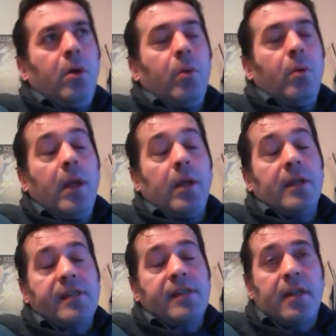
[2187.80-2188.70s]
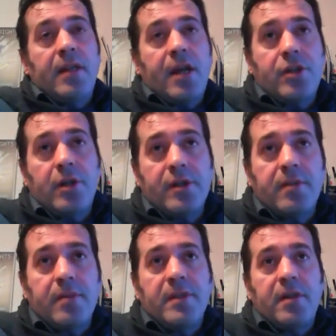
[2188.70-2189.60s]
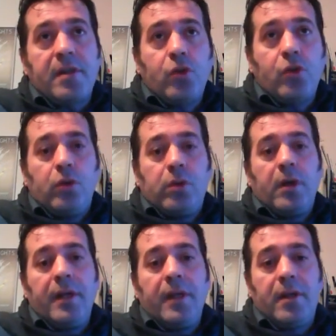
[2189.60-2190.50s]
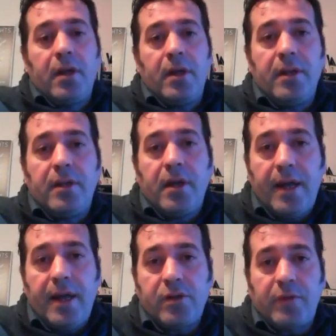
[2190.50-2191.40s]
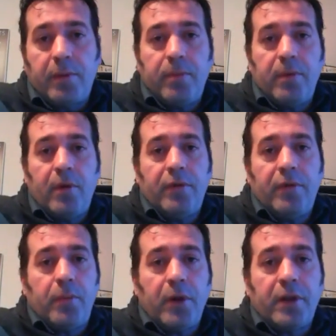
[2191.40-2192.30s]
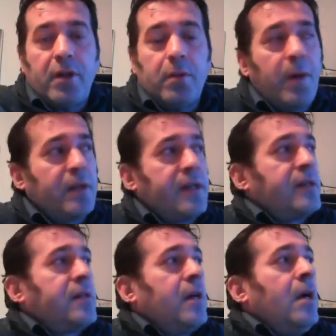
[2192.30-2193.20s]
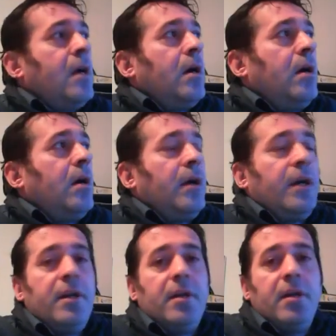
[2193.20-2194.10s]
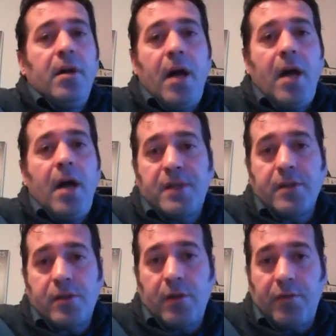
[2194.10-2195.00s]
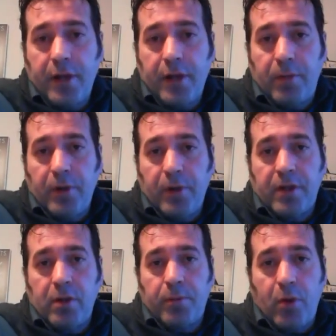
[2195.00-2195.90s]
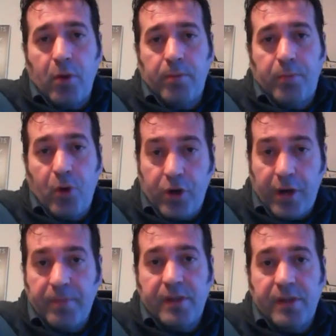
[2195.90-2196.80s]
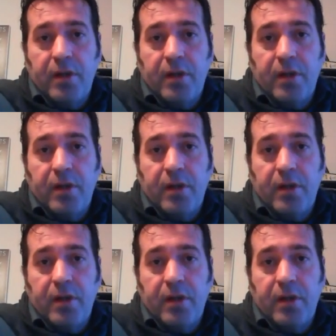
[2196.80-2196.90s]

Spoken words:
Well, as I said, nationalism is a tool in the hands of the political parties. In absence of real political programs,